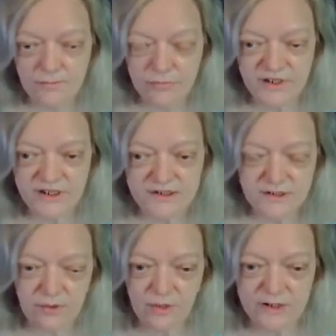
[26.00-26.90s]
please
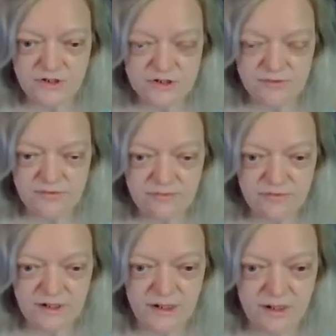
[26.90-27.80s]
go watch a different
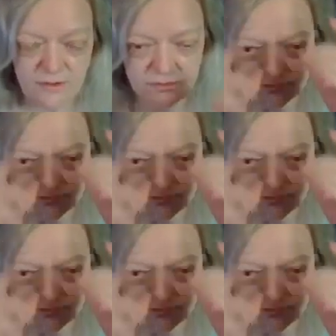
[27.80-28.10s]
video.